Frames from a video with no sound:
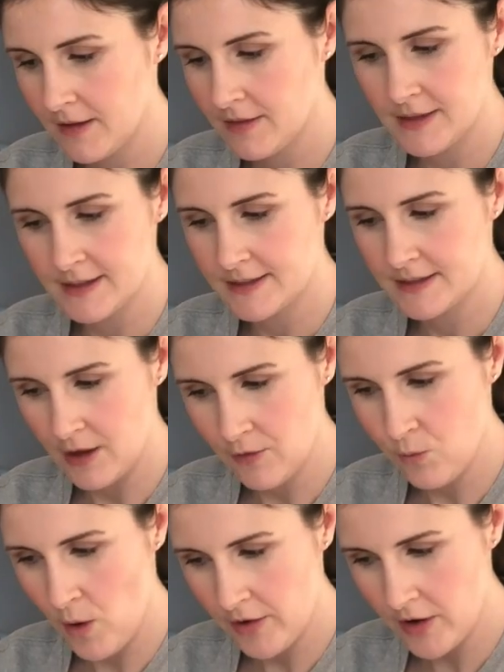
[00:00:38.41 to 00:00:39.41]
This
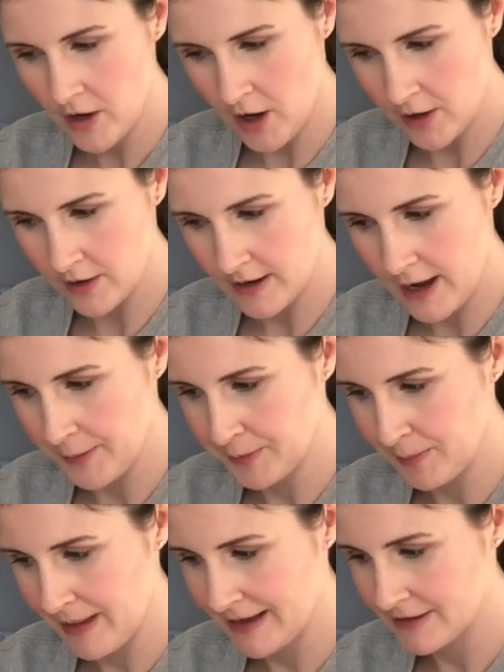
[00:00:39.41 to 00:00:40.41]
self-watering garden helps
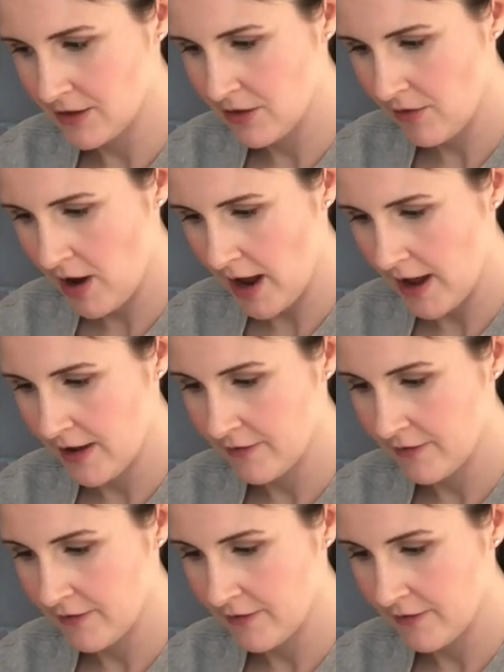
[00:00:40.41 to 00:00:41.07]
plants thrive